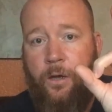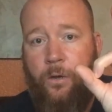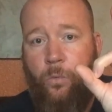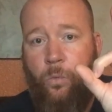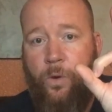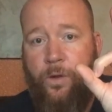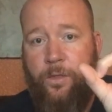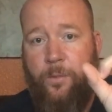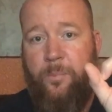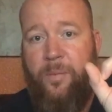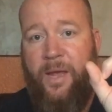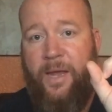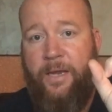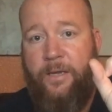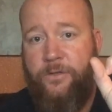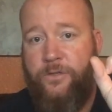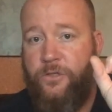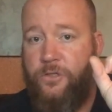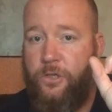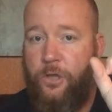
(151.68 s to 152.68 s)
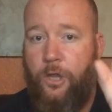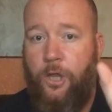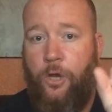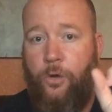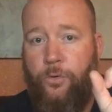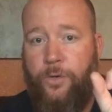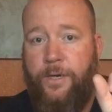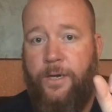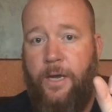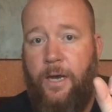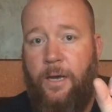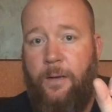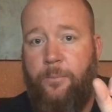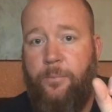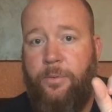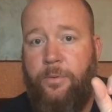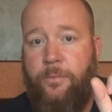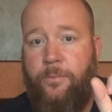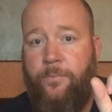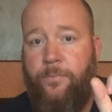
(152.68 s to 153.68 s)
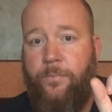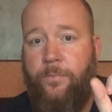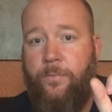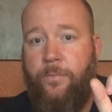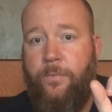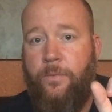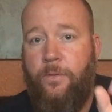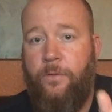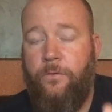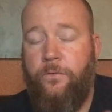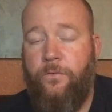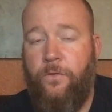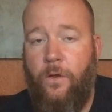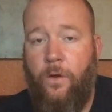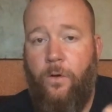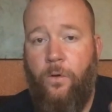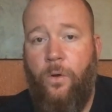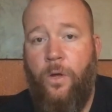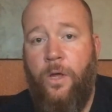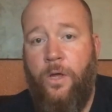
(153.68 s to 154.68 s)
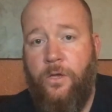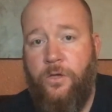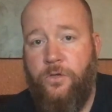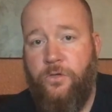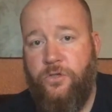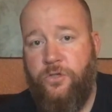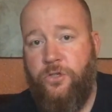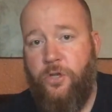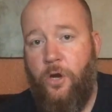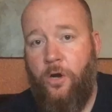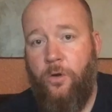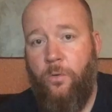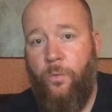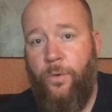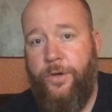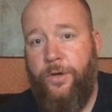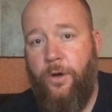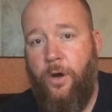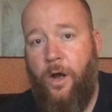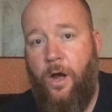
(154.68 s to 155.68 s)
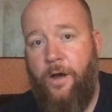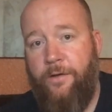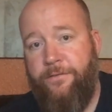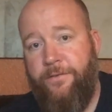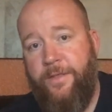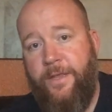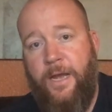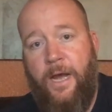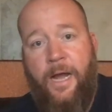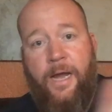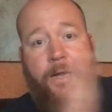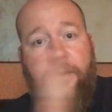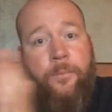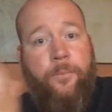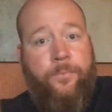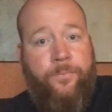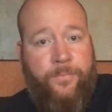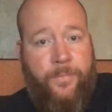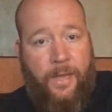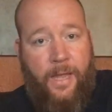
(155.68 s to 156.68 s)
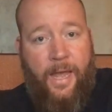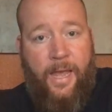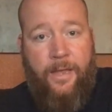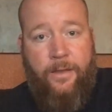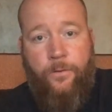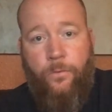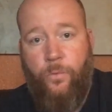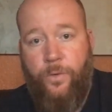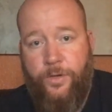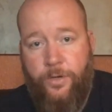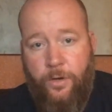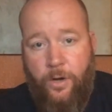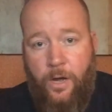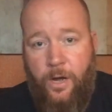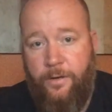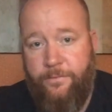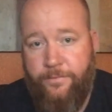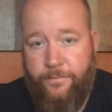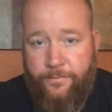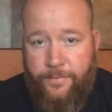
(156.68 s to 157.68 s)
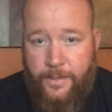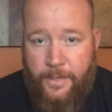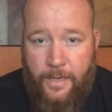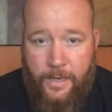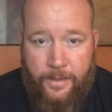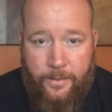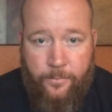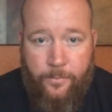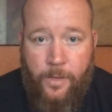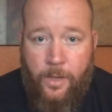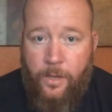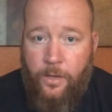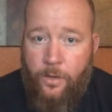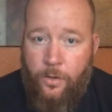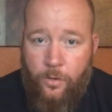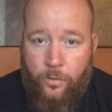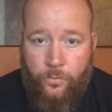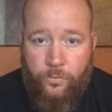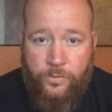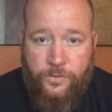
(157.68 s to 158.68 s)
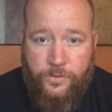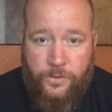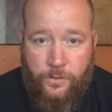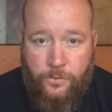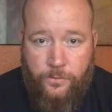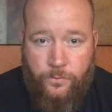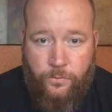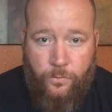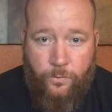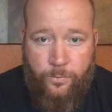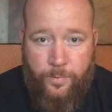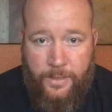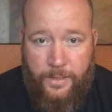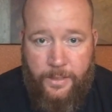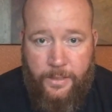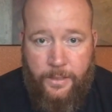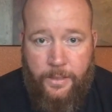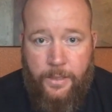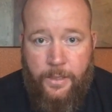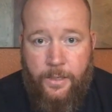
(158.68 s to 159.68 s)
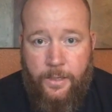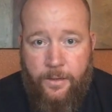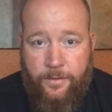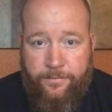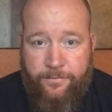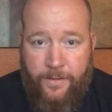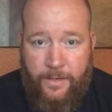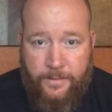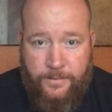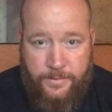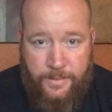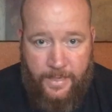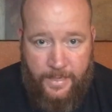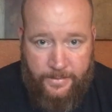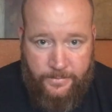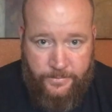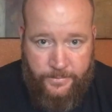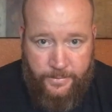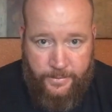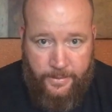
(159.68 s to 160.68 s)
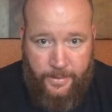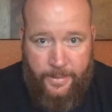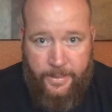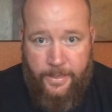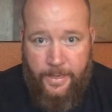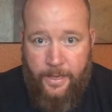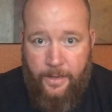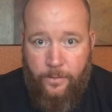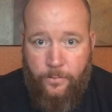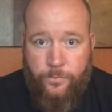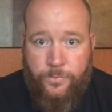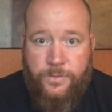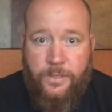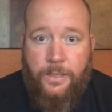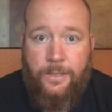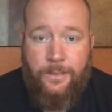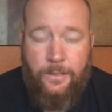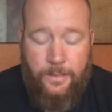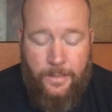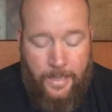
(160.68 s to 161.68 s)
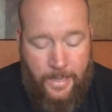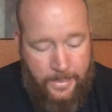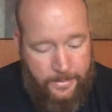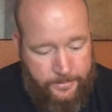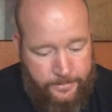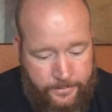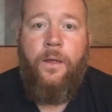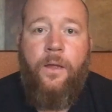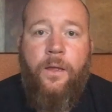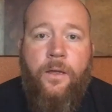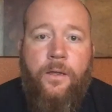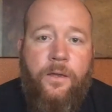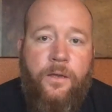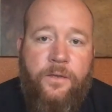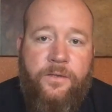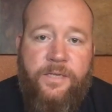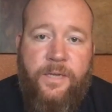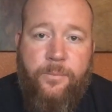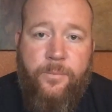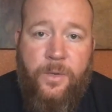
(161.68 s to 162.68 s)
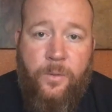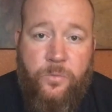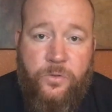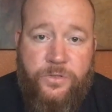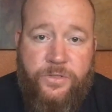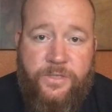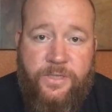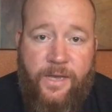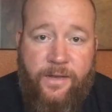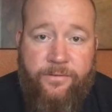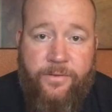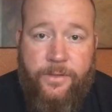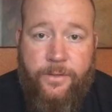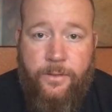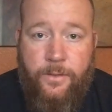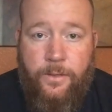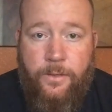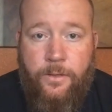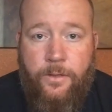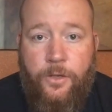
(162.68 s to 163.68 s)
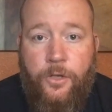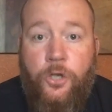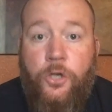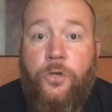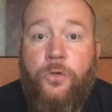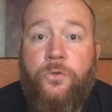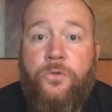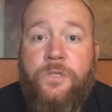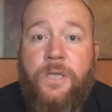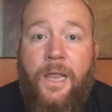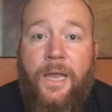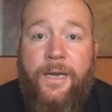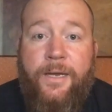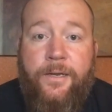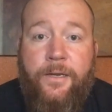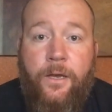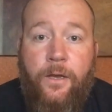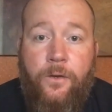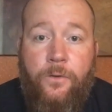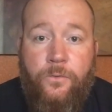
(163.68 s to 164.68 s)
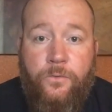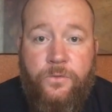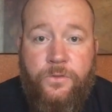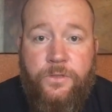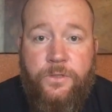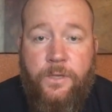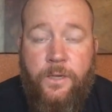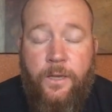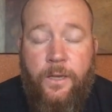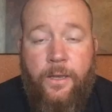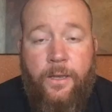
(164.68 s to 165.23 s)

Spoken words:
where the paint just loaded up. So start when you're off of the item, end when you're off of the item. Results will be fantastic. It helps a lot. Tip number 7, use light coats.